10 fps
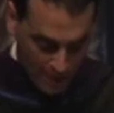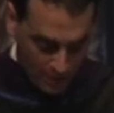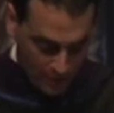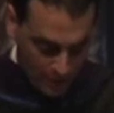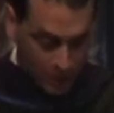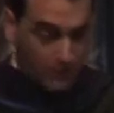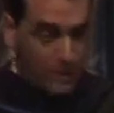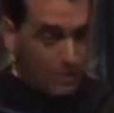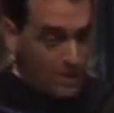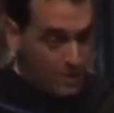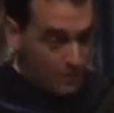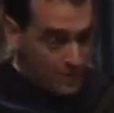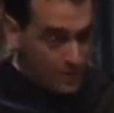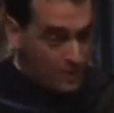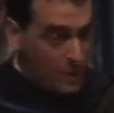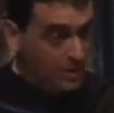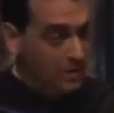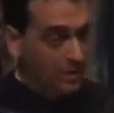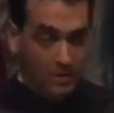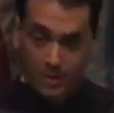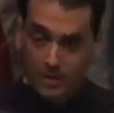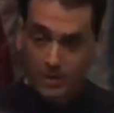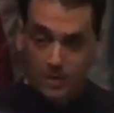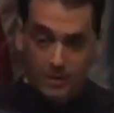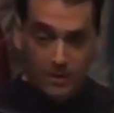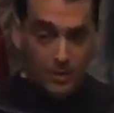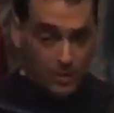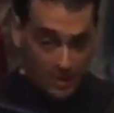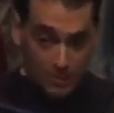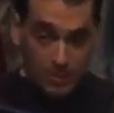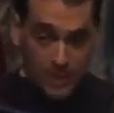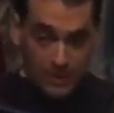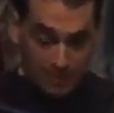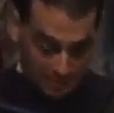the future for the rest of us, don't have a plan.